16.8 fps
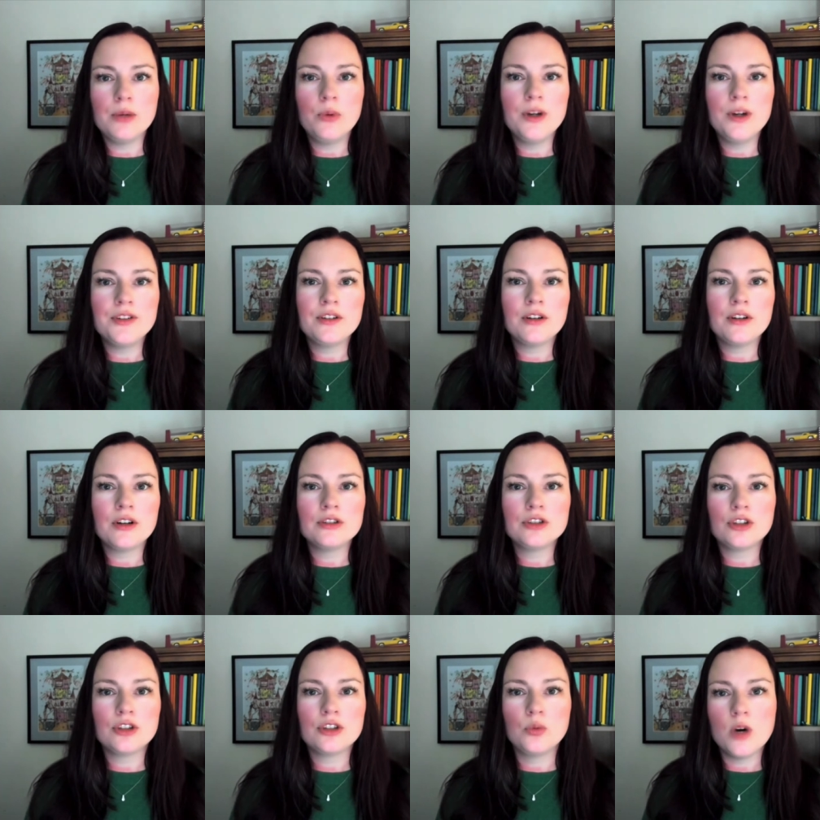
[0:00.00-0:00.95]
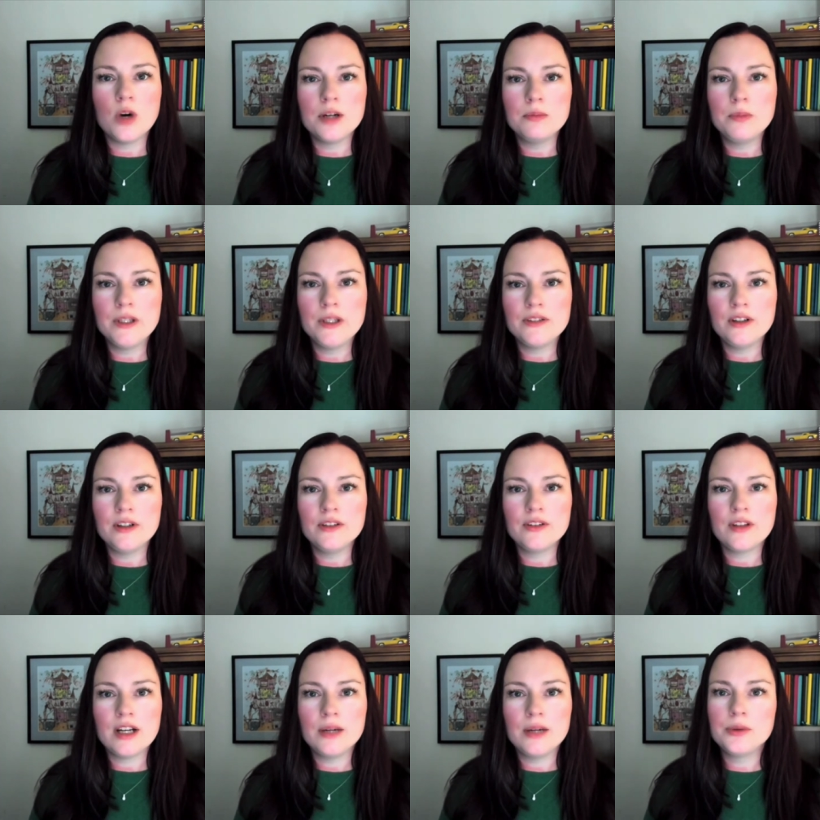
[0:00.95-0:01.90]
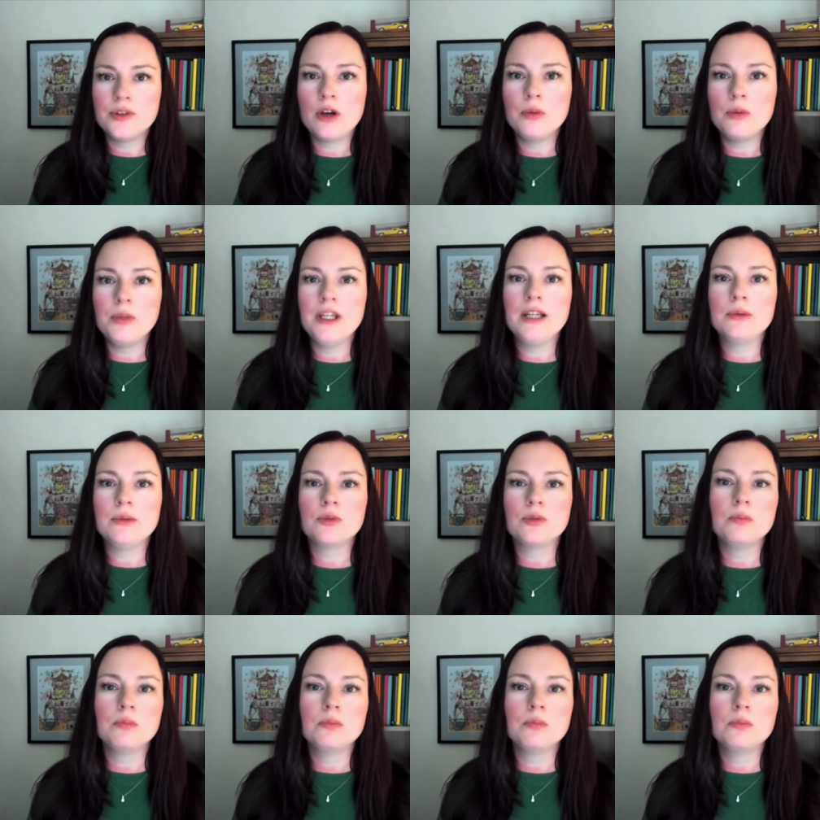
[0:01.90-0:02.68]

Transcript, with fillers: It wasn't just one business that I was helping.